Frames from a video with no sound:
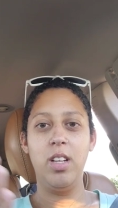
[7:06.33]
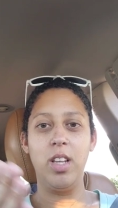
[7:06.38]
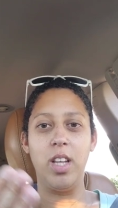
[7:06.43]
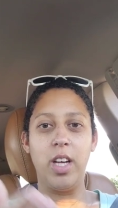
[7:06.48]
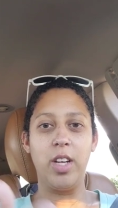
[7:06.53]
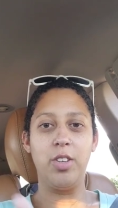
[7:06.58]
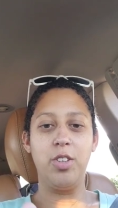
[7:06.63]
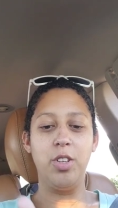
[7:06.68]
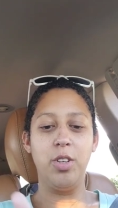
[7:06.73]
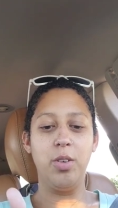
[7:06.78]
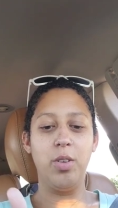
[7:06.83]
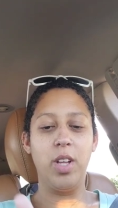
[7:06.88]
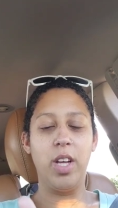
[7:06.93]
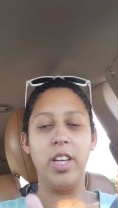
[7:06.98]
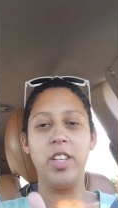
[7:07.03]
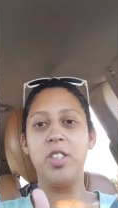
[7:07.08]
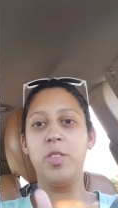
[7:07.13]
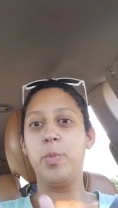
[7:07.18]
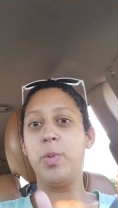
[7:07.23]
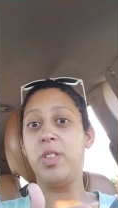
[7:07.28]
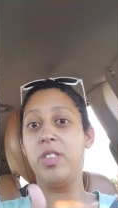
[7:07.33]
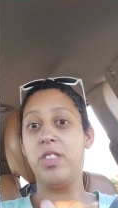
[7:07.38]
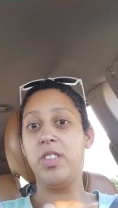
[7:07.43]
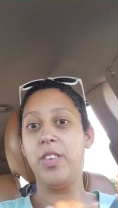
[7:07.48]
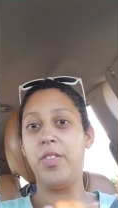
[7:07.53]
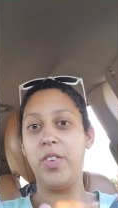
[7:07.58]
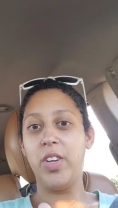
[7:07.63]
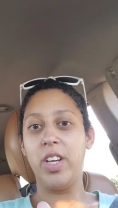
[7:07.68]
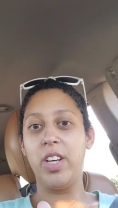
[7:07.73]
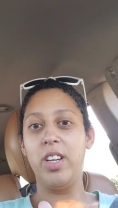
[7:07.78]
like do like
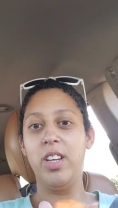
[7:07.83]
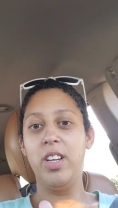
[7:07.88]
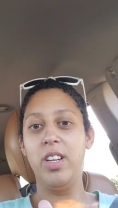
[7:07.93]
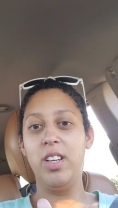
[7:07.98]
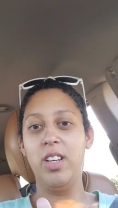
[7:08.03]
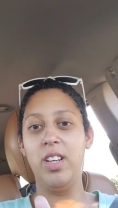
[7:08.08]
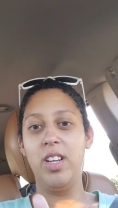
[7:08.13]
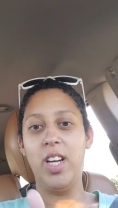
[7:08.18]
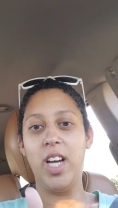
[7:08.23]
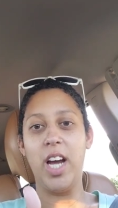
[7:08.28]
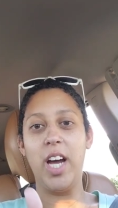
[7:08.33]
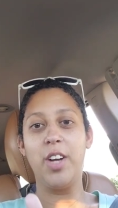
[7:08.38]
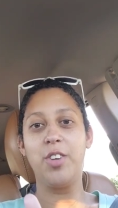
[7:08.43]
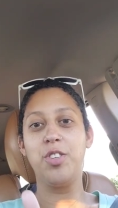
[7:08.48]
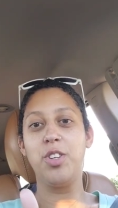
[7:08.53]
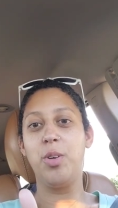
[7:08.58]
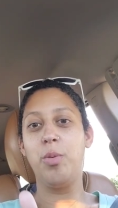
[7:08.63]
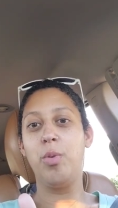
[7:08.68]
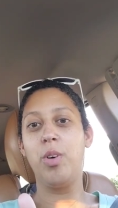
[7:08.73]
specific actually